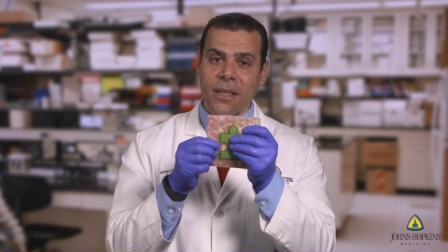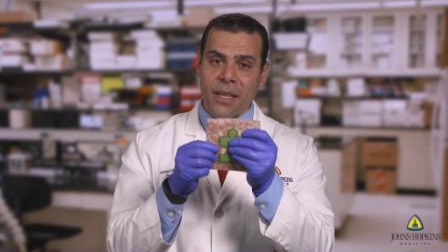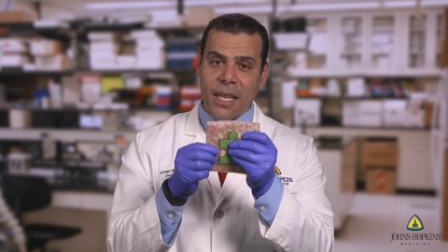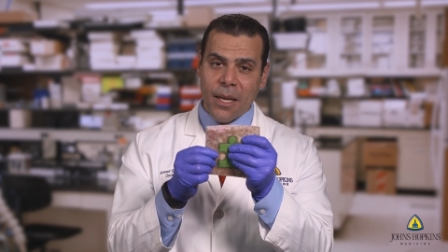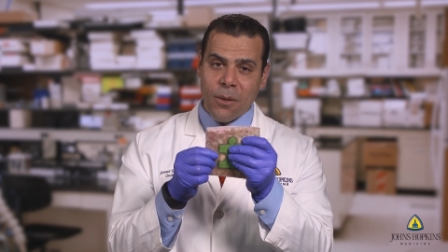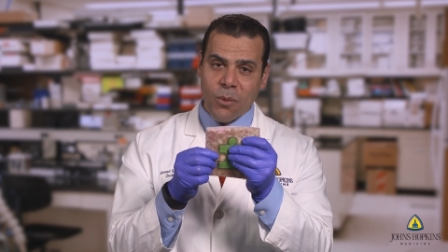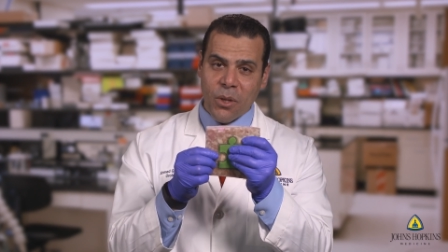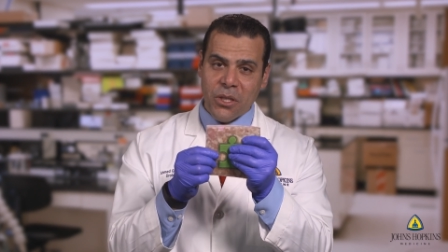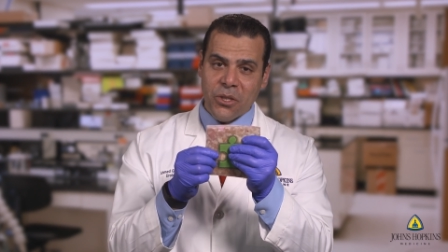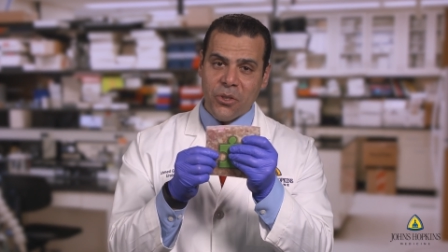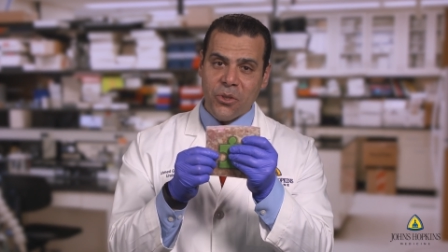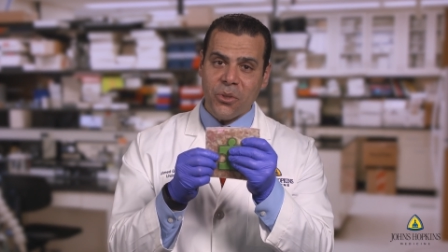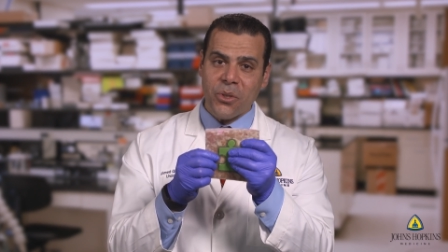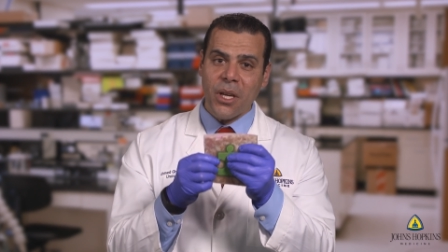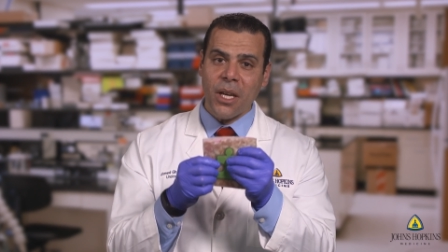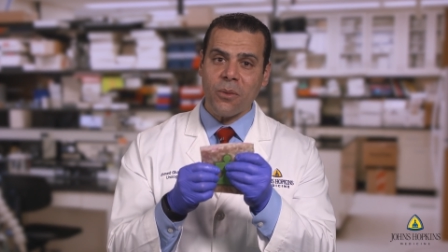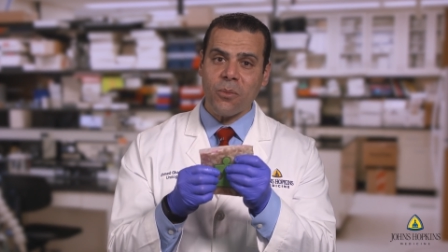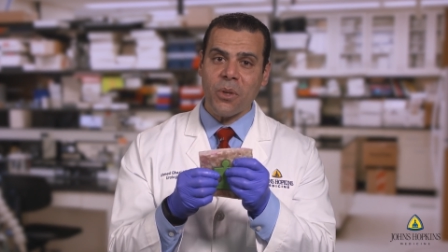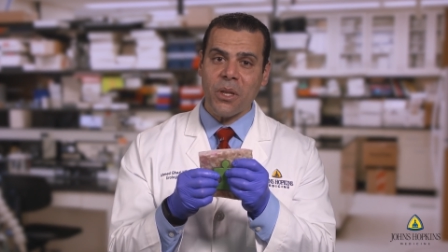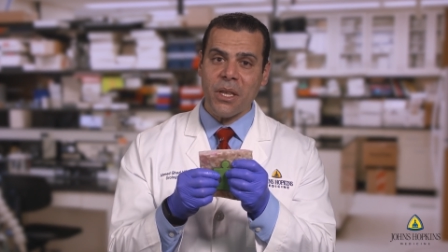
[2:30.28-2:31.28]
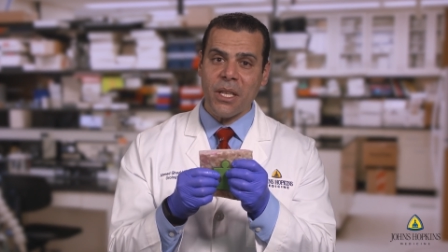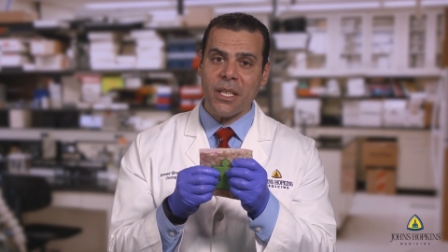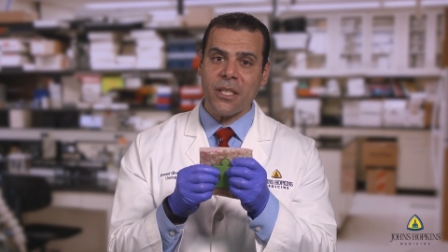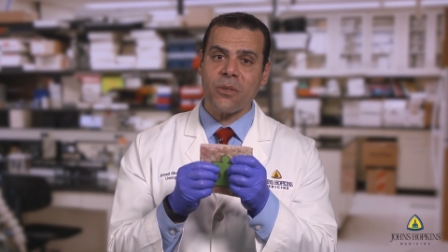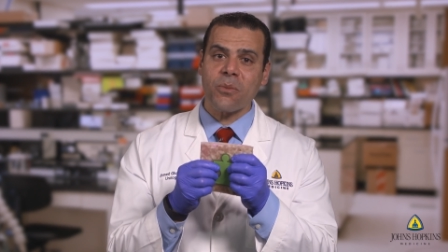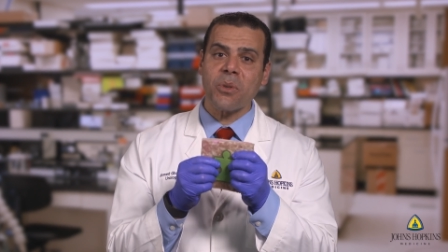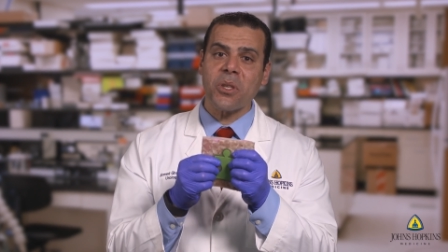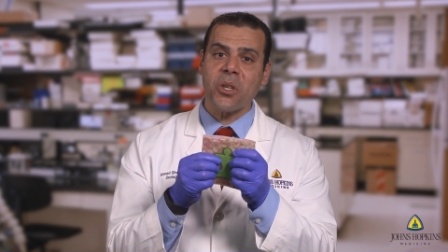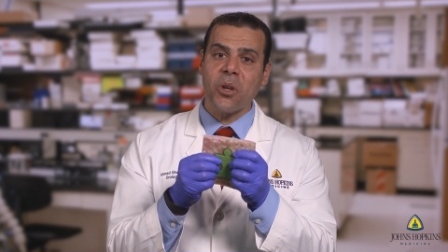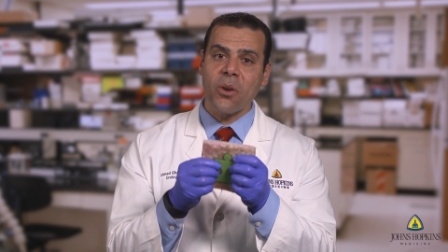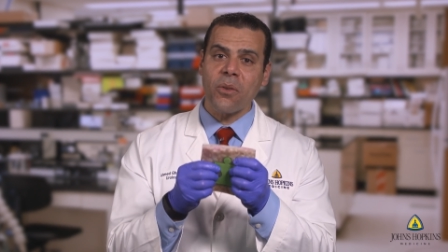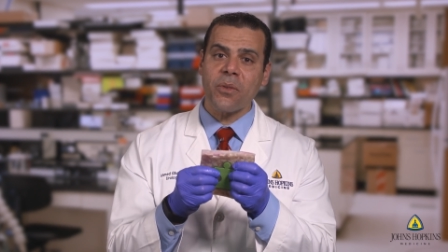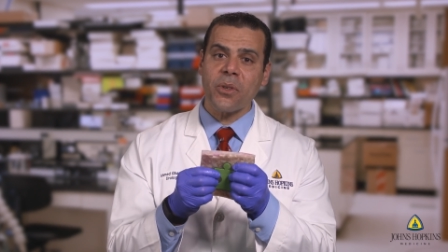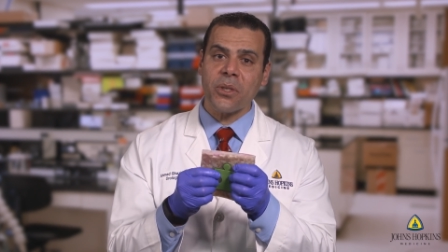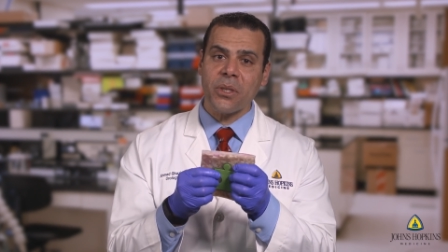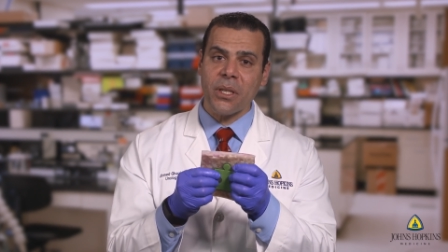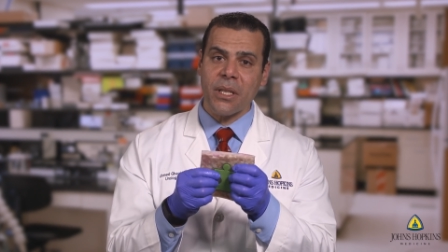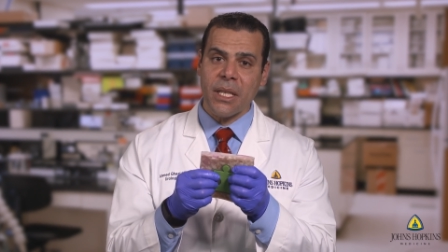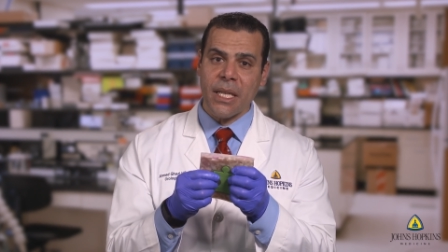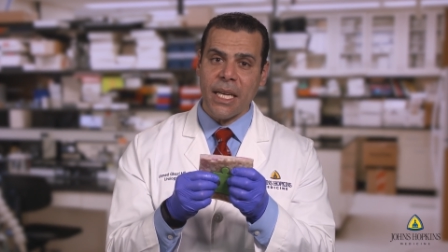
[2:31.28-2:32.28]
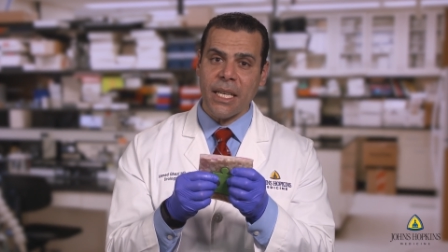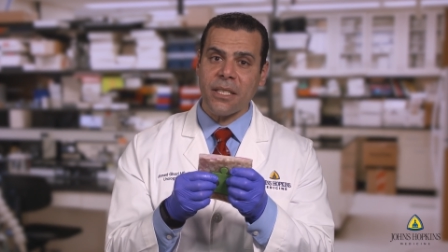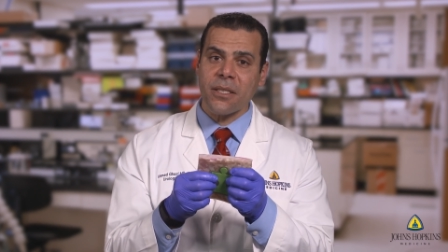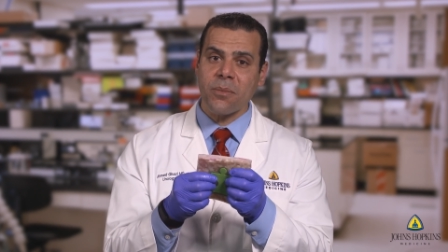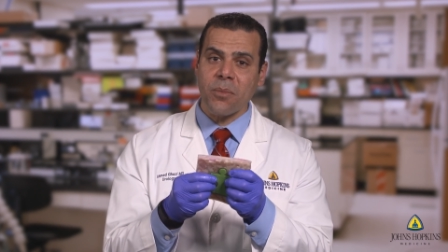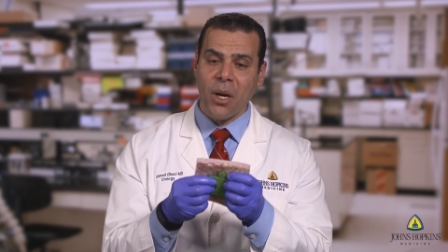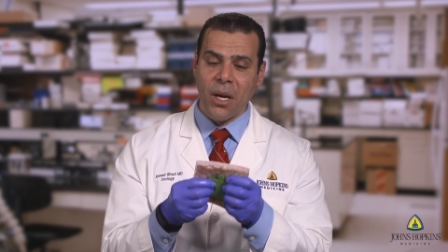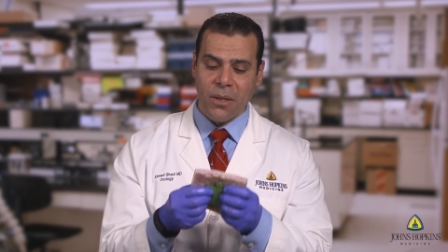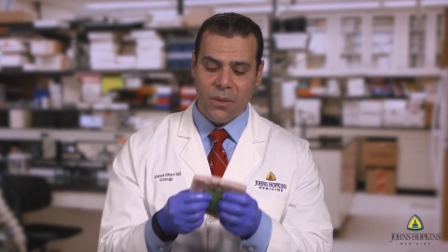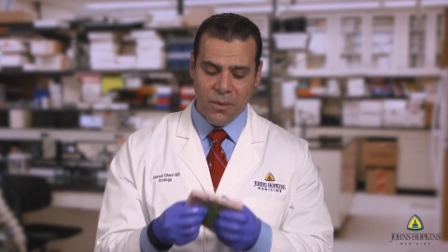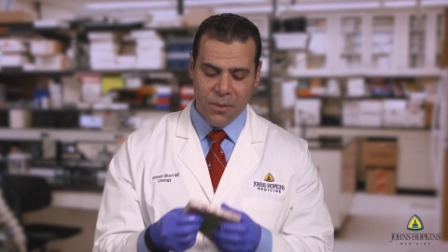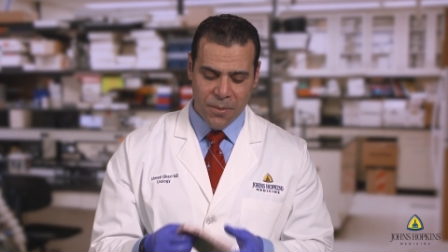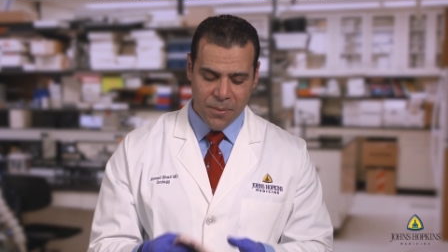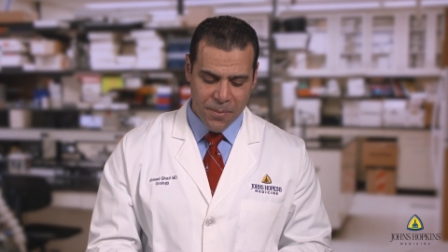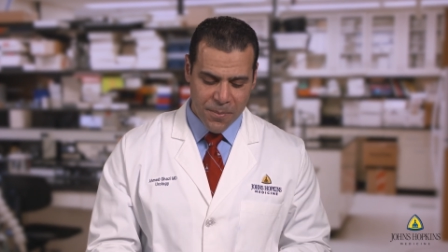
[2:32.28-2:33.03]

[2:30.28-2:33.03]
Then once you're done with this, we go over to the next model.